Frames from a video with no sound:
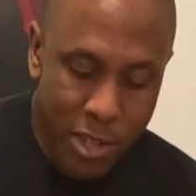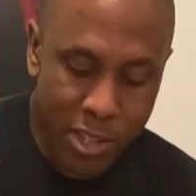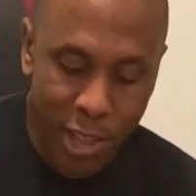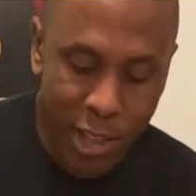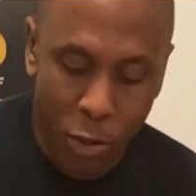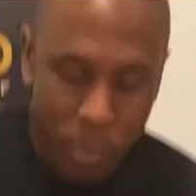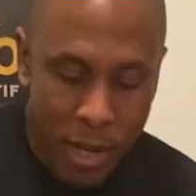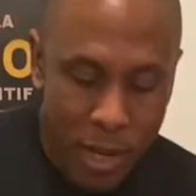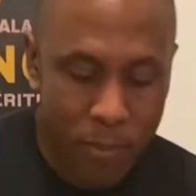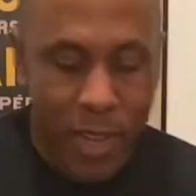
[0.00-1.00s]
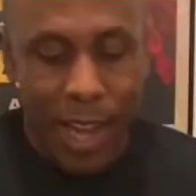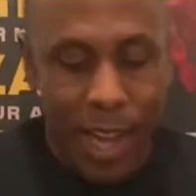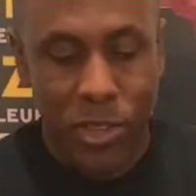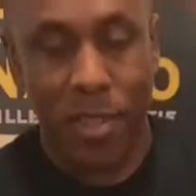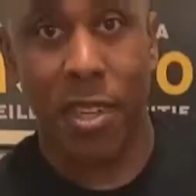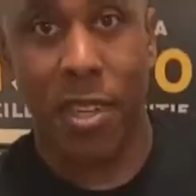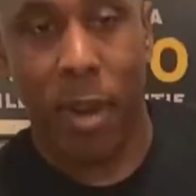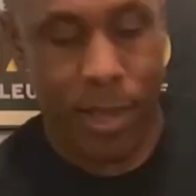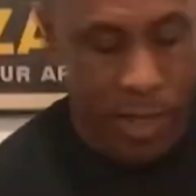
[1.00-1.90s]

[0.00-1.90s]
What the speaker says: just a little bit, as you can see by it